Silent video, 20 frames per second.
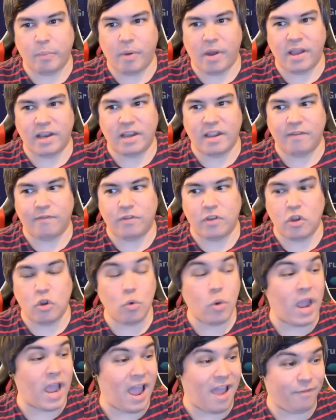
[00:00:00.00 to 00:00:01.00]
But if
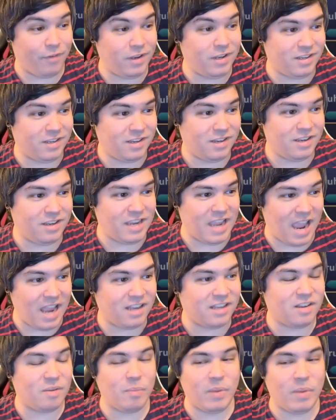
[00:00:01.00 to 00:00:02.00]
you haven't
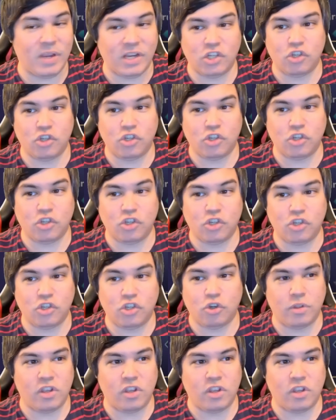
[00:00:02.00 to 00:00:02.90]
yet, make sure that you do.